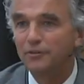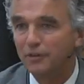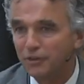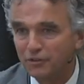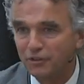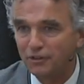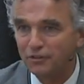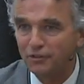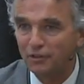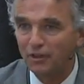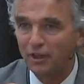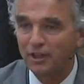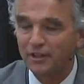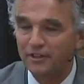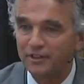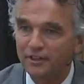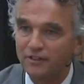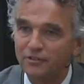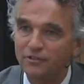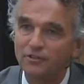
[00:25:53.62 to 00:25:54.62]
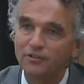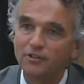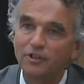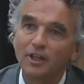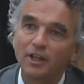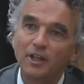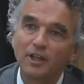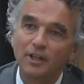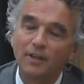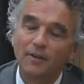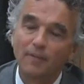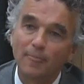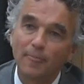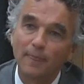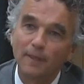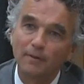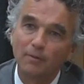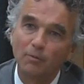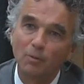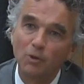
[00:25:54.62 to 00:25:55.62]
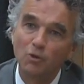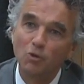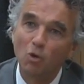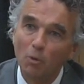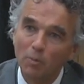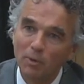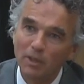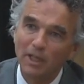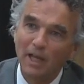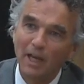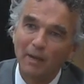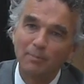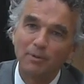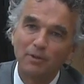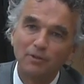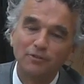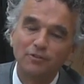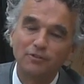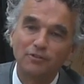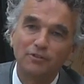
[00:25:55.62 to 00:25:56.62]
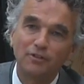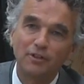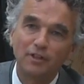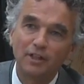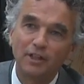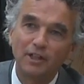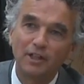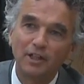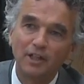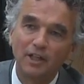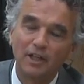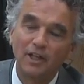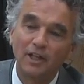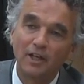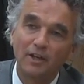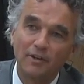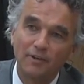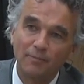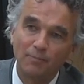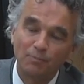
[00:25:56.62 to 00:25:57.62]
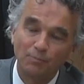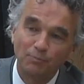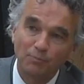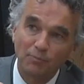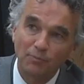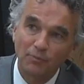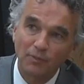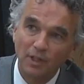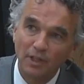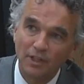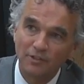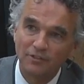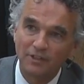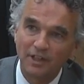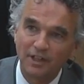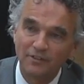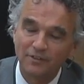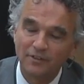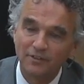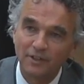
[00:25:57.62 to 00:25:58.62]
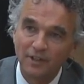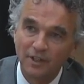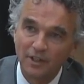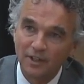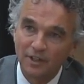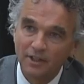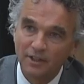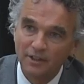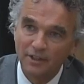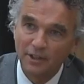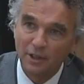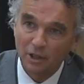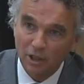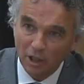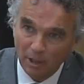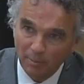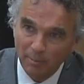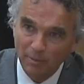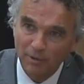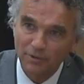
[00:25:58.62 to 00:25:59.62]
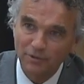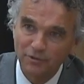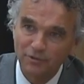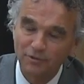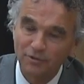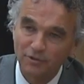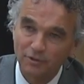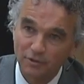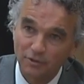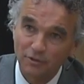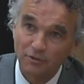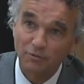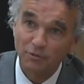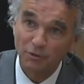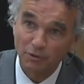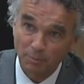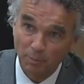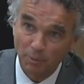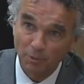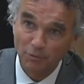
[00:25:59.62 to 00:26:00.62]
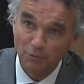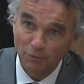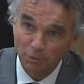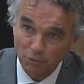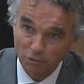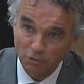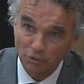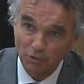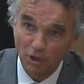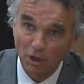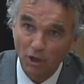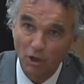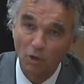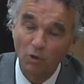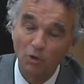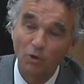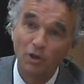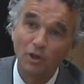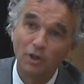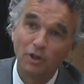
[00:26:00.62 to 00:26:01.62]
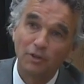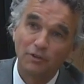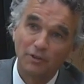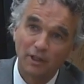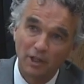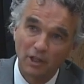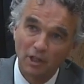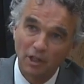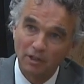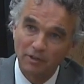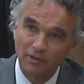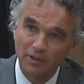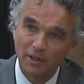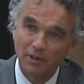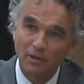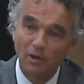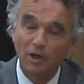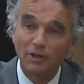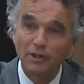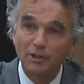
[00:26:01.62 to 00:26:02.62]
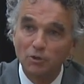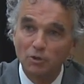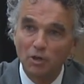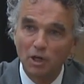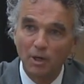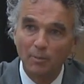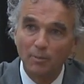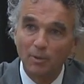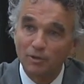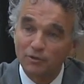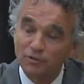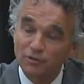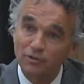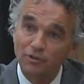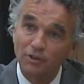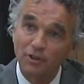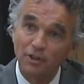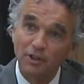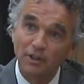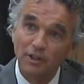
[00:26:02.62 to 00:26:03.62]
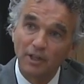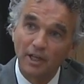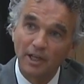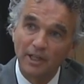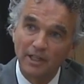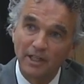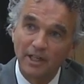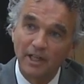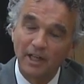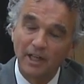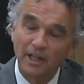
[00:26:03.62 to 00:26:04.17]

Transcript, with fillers: a transition like this, what normally happens uh, is that the incumbents respond too slow. There are newcomers, and